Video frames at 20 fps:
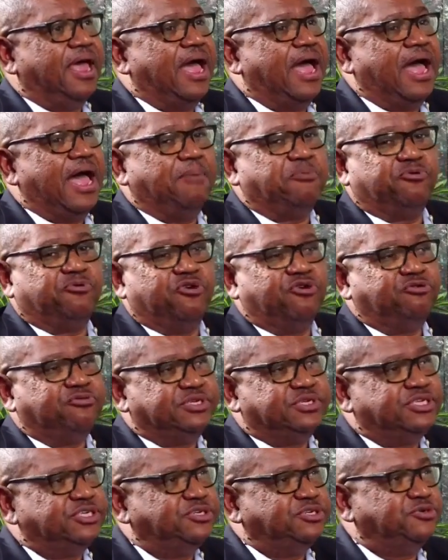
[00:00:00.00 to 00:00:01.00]

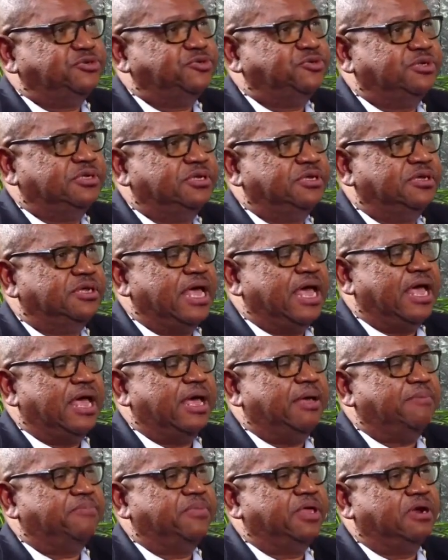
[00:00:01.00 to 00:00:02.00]
wrote to
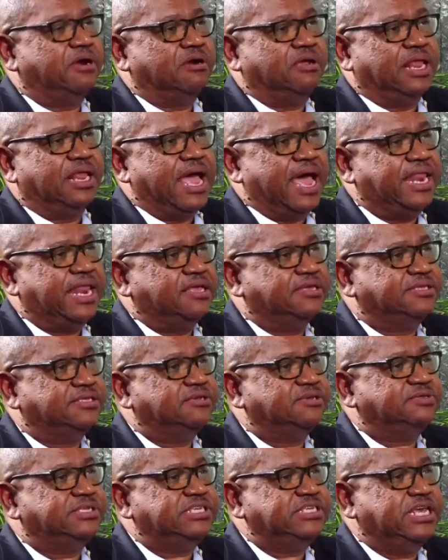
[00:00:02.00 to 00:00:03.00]
the Girl Guiding
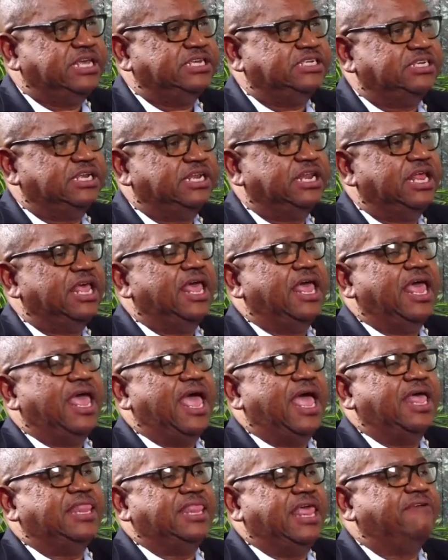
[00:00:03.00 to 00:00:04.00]
Association,
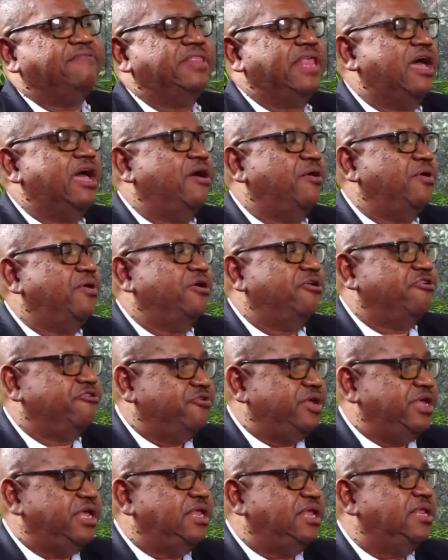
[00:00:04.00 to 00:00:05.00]
and they have now
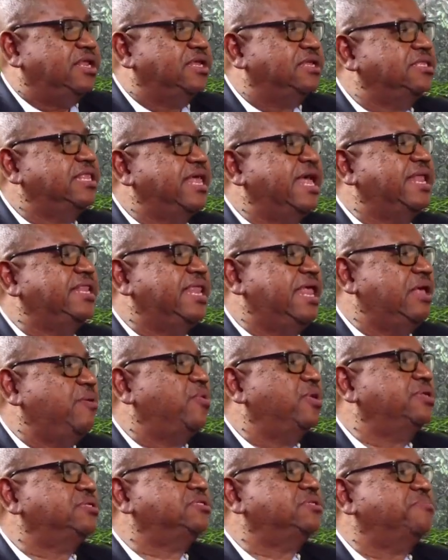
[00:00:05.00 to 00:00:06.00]
agreed that they
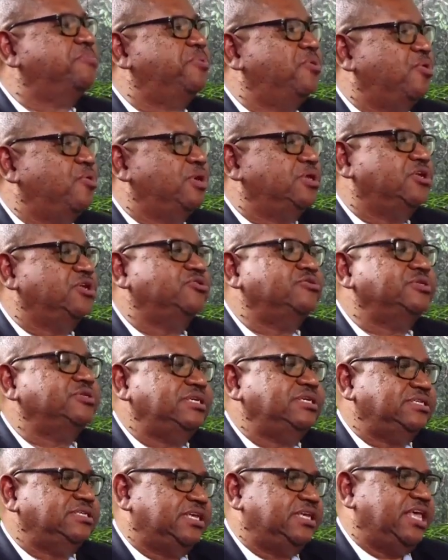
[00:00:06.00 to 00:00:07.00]
would support the
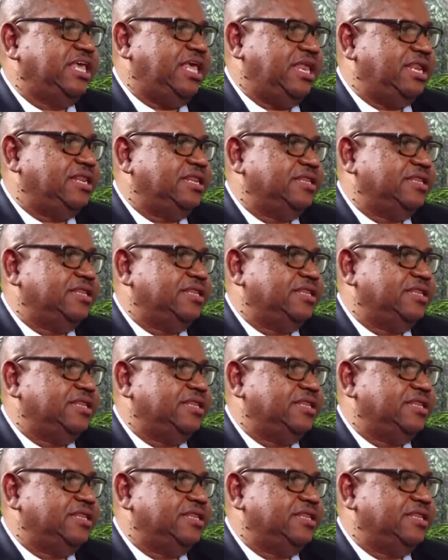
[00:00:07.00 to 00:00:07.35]
OTs again.